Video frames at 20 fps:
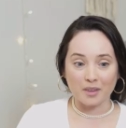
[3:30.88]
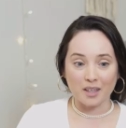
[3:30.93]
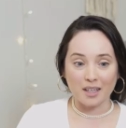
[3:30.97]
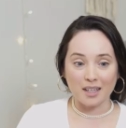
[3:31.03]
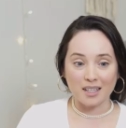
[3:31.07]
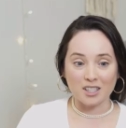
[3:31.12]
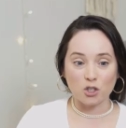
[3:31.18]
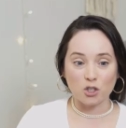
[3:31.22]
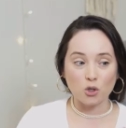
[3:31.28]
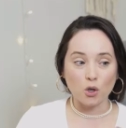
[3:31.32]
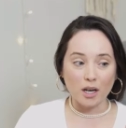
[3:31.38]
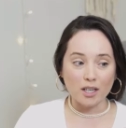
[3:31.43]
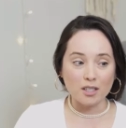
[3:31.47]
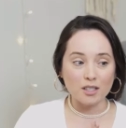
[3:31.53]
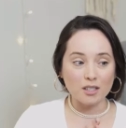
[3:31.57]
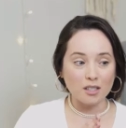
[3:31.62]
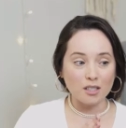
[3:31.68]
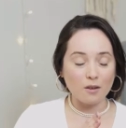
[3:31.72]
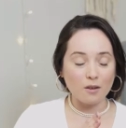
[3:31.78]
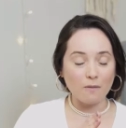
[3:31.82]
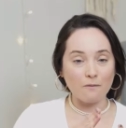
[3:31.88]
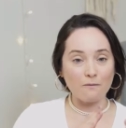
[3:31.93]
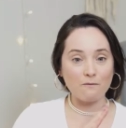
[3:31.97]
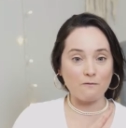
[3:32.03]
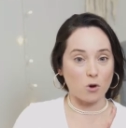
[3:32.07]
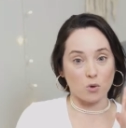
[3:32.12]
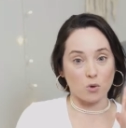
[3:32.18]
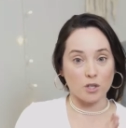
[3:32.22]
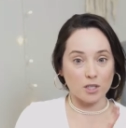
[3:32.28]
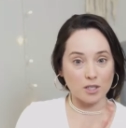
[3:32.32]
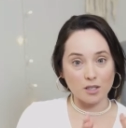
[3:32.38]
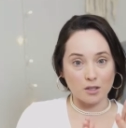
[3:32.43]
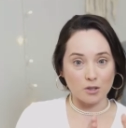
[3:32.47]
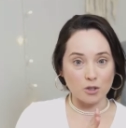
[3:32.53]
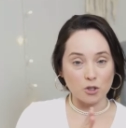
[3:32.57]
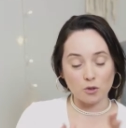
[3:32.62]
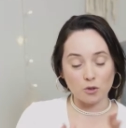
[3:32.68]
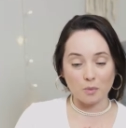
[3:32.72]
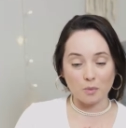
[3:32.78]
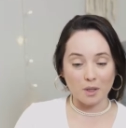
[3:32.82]
is trying to focus on
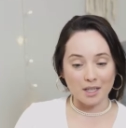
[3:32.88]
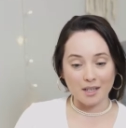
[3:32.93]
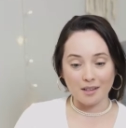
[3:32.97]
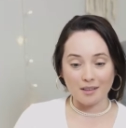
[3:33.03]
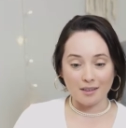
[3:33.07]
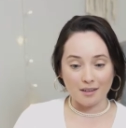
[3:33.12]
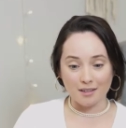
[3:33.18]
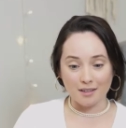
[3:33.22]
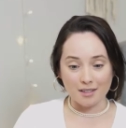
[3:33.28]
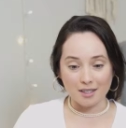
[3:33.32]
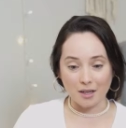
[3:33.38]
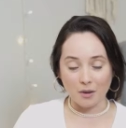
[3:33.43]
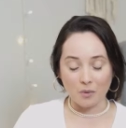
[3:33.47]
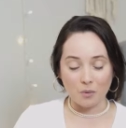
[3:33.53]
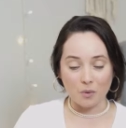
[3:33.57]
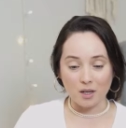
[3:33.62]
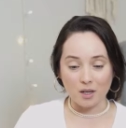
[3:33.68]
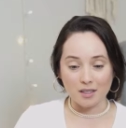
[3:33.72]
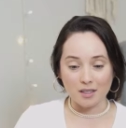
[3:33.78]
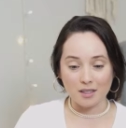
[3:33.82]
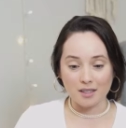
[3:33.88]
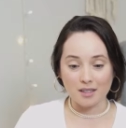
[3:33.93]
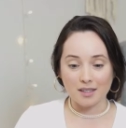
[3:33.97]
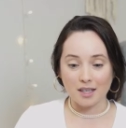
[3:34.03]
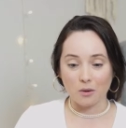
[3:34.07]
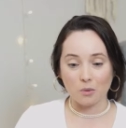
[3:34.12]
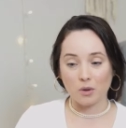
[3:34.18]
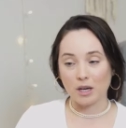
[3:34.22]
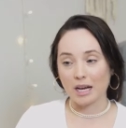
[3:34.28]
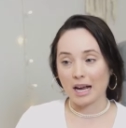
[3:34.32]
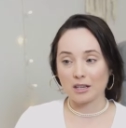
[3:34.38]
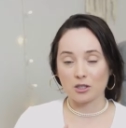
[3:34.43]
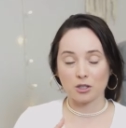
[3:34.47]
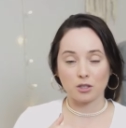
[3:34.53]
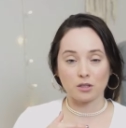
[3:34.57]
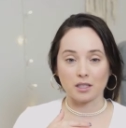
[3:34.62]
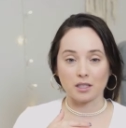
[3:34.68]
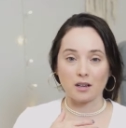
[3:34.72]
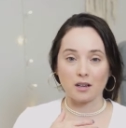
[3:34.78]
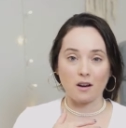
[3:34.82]
too many things at once that we
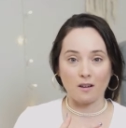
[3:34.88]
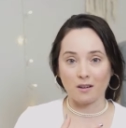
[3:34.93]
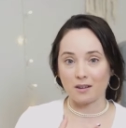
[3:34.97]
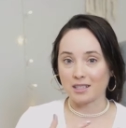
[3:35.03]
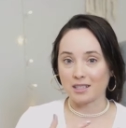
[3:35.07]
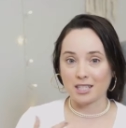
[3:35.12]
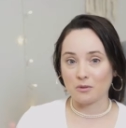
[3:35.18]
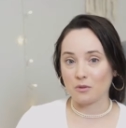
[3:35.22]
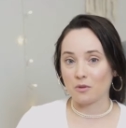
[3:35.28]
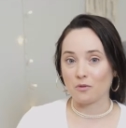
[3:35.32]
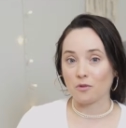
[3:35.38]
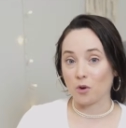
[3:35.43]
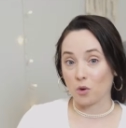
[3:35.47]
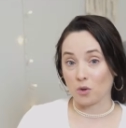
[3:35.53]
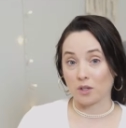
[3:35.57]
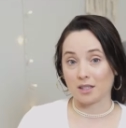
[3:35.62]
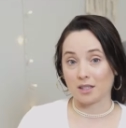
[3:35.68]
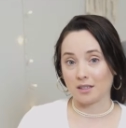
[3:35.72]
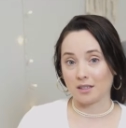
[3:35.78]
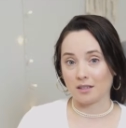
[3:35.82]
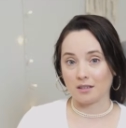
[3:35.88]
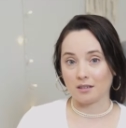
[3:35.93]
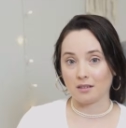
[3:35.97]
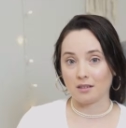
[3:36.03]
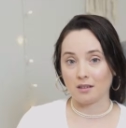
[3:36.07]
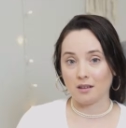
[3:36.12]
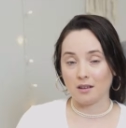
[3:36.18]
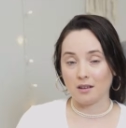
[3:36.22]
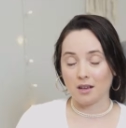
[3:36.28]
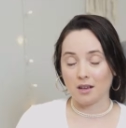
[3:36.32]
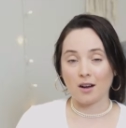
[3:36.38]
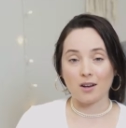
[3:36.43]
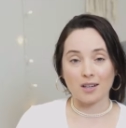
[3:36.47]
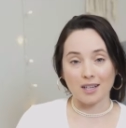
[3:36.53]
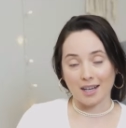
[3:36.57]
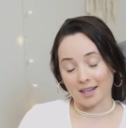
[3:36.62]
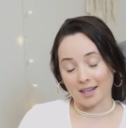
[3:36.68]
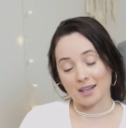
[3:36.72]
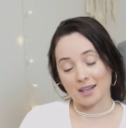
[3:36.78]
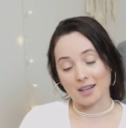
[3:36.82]
actually aren't even focusing on
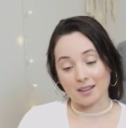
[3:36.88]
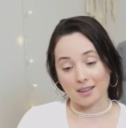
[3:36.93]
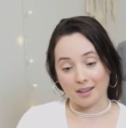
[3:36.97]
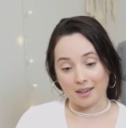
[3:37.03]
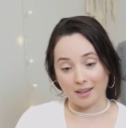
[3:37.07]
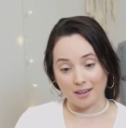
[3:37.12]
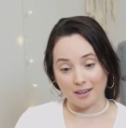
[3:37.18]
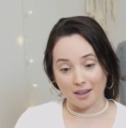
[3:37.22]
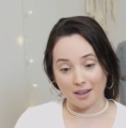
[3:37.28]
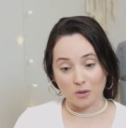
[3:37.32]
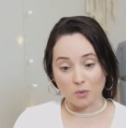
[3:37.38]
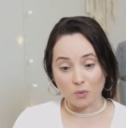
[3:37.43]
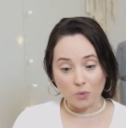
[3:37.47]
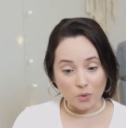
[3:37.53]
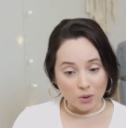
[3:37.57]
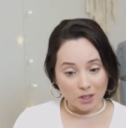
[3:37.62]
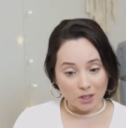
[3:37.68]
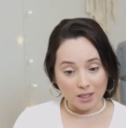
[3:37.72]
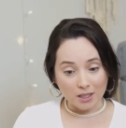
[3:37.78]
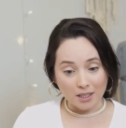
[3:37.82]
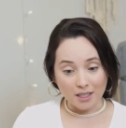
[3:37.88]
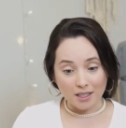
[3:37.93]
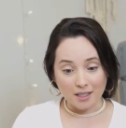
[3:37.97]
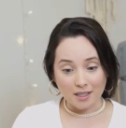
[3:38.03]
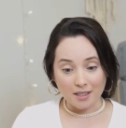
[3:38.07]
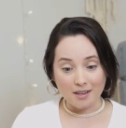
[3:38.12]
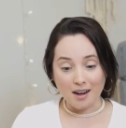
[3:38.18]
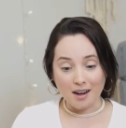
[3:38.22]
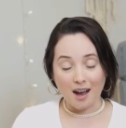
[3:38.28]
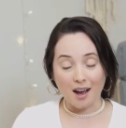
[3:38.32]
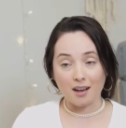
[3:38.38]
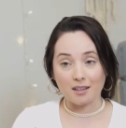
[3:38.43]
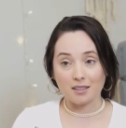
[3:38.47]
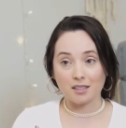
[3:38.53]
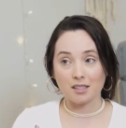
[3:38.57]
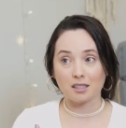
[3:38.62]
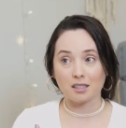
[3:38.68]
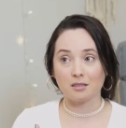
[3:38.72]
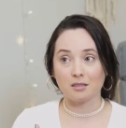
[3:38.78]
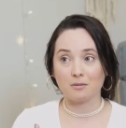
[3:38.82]
anything and really
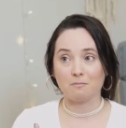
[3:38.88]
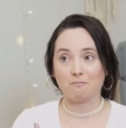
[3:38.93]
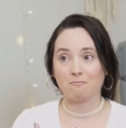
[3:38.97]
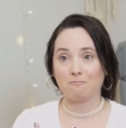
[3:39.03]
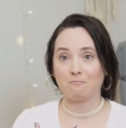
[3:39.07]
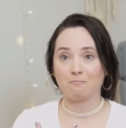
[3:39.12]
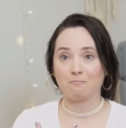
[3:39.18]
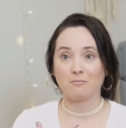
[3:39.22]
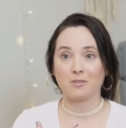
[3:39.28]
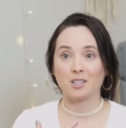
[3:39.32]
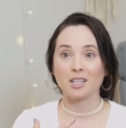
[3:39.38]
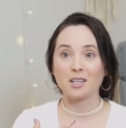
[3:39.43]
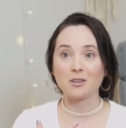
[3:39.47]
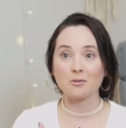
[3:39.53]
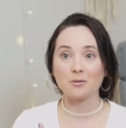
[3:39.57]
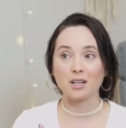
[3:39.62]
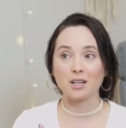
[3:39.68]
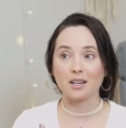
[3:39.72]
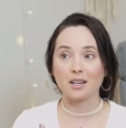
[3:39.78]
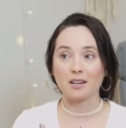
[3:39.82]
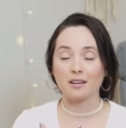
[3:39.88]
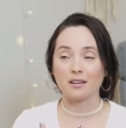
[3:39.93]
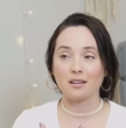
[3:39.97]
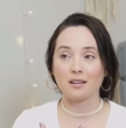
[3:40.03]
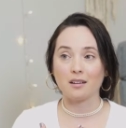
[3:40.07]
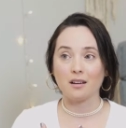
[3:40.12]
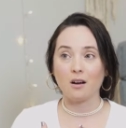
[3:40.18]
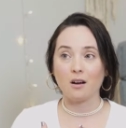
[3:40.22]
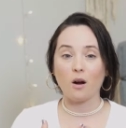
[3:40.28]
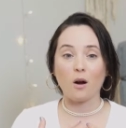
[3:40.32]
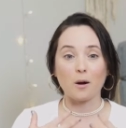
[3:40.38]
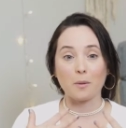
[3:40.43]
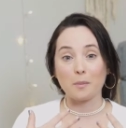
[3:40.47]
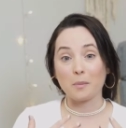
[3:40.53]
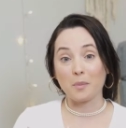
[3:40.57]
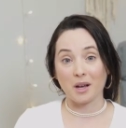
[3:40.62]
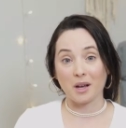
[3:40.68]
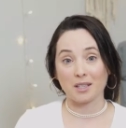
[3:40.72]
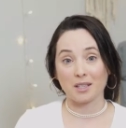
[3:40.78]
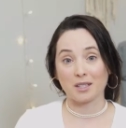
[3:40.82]
not giving our
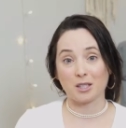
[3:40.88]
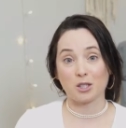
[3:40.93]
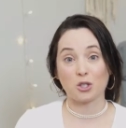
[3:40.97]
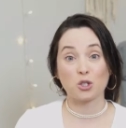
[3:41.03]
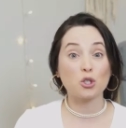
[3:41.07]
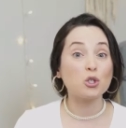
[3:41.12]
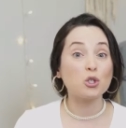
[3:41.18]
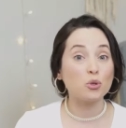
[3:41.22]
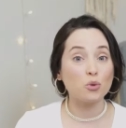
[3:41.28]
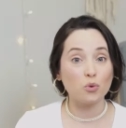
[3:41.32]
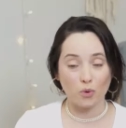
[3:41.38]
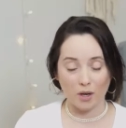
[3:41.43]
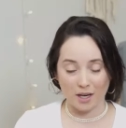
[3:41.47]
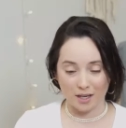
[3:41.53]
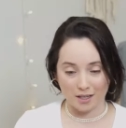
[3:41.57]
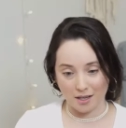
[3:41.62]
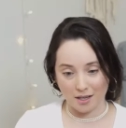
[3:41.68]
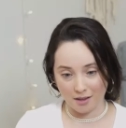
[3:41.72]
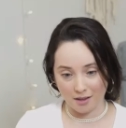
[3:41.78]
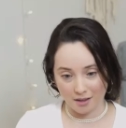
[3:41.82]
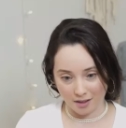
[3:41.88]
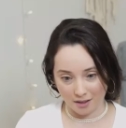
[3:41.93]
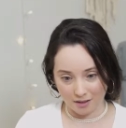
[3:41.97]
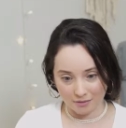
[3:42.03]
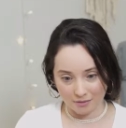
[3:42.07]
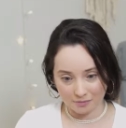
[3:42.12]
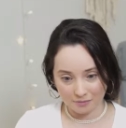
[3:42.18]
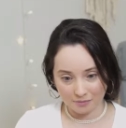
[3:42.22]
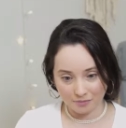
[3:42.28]
best to anything.